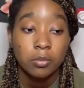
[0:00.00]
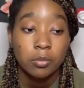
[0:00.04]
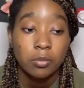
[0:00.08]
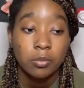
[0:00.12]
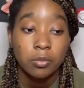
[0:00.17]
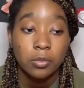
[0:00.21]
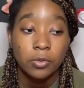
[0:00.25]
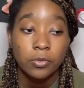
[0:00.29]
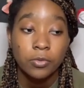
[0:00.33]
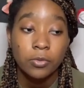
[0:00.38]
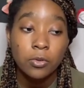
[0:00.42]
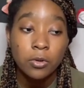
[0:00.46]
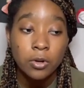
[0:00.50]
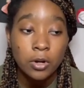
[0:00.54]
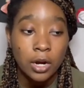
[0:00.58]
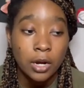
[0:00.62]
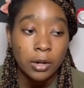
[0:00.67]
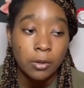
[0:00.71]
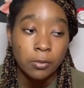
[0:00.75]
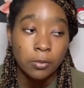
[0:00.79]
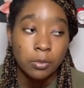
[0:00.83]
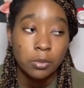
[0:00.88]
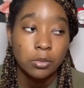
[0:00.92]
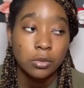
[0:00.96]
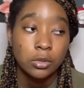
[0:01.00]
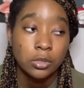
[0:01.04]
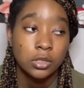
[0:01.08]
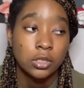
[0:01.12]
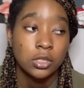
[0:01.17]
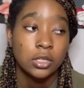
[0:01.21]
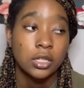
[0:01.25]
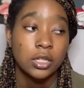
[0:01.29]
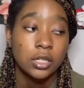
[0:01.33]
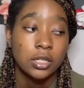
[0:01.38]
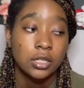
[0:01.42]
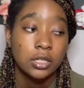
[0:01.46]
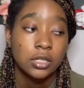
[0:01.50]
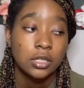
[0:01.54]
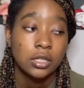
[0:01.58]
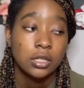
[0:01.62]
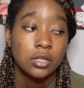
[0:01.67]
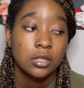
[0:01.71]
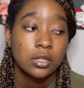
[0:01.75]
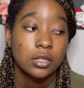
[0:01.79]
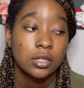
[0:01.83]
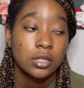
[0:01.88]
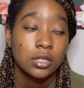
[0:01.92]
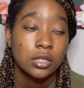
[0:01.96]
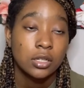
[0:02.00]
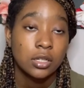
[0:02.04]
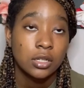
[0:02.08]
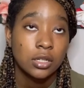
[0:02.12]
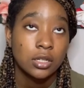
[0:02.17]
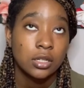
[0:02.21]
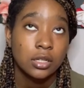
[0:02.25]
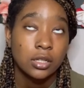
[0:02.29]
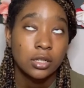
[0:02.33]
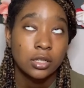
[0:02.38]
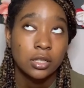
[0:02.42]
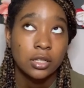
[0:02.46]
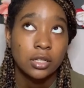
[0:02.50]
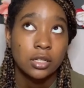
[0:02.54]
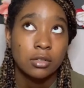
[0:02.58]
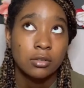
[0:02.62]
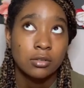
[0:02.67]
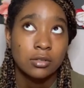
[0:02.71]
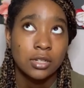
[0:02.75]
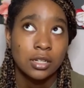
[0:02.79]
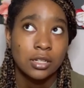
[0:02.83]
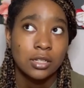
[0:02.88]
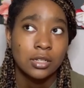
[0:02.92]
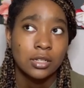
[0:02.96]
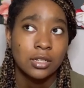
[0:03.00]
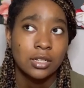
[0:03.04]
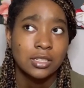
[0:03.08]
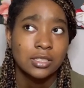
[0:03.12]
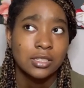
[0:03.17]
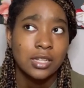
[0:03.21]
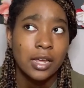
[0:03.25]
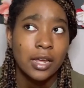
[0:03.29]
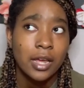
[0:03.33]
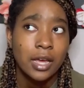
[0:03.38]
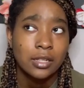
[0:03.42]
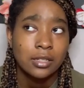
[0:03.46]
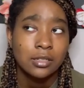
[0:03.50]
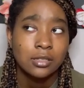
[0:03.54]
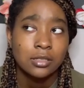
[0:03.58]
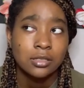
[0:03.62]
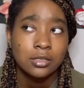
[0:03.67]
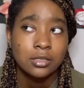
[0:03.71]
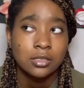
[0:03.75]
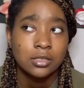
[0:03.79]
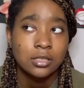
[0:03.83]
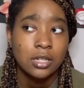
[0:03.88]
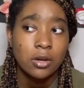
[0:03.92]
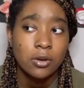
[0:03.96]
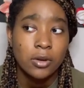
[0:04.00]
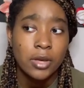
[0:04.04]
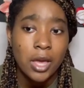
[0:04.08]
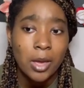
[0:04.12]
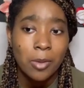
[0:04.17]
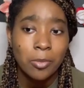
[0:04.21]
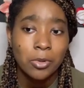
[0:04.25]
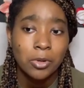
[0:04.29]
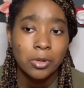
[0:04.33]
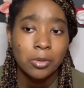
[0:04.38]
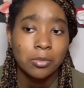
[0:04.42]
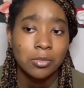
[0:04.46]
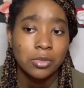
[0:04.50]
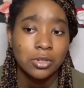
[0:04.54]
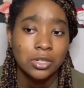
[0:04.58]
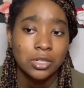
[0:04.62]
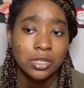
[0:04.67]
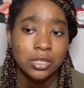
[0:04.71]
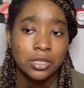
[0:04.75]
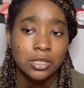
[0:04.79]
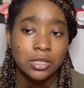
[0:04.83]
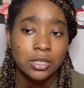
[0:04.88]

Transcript: before I reported it, I think it was like the next day after the assault happened, but